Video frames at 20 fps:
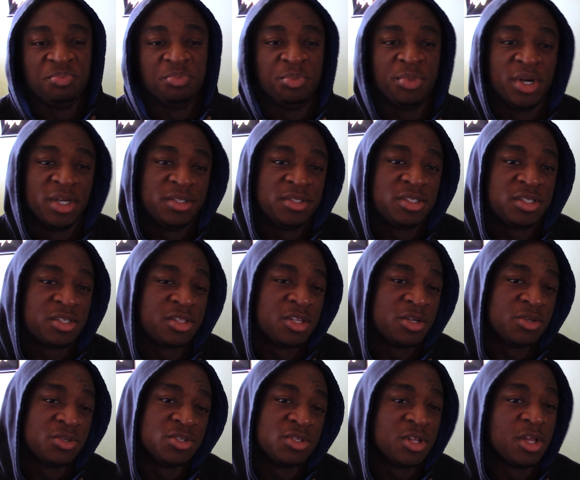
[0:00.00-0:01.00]
but
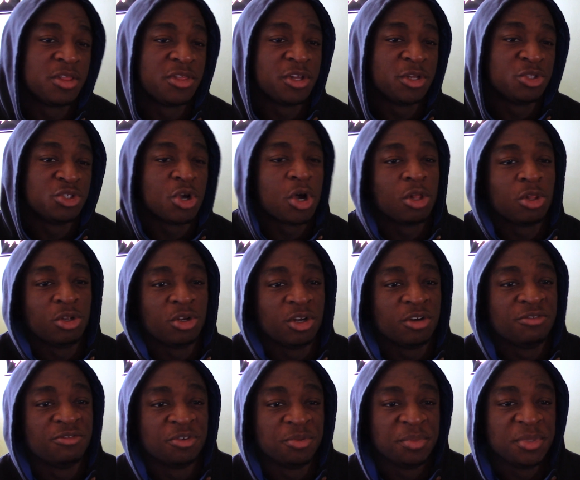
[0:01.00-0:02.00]
there's nothing tall
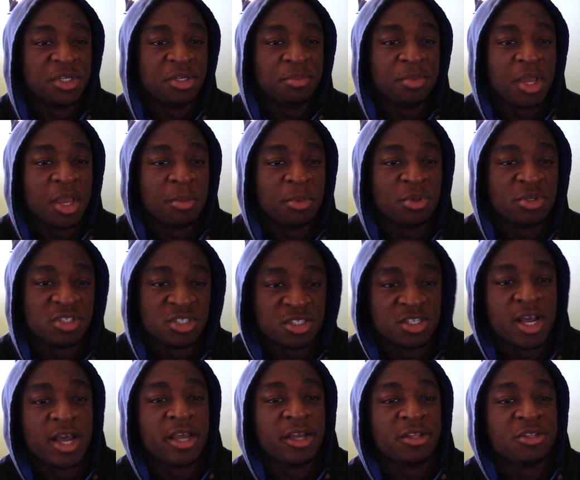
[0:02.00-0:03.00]
enough for me to be able to
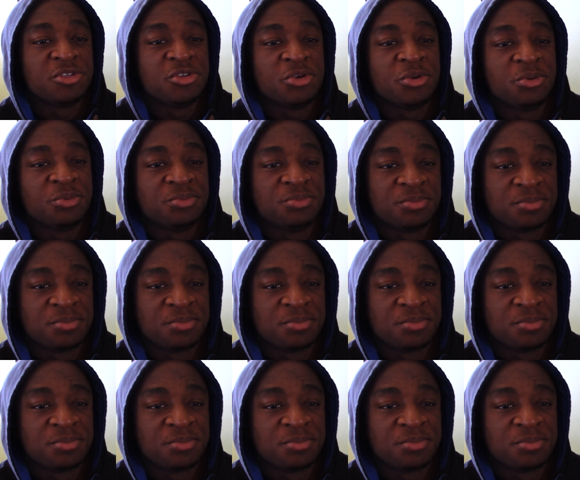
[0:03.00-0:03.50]
tie it to.